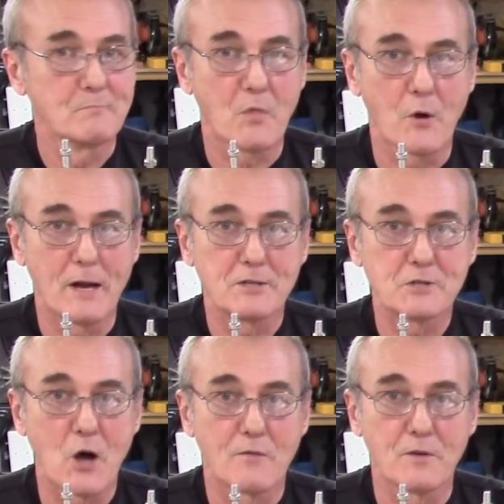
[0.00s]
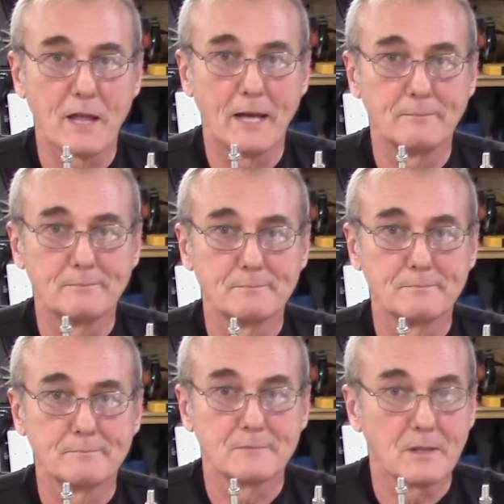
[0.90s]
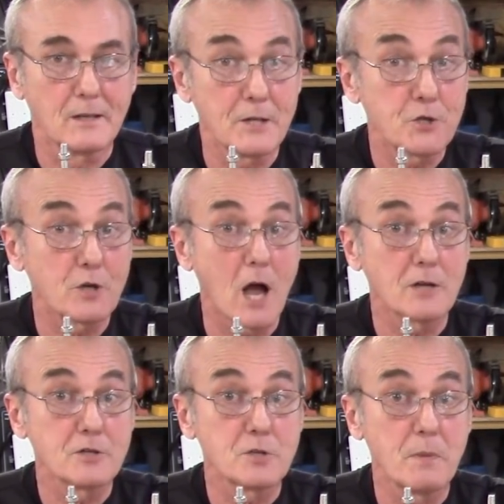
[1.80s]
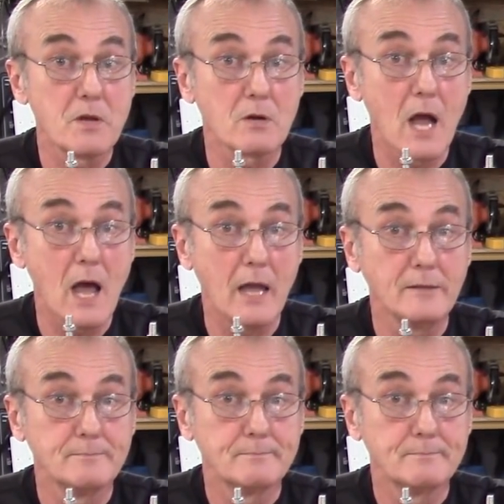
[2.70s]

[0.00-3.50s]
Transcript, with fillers: Thought I'd just offer that. Let your conscience be your guide.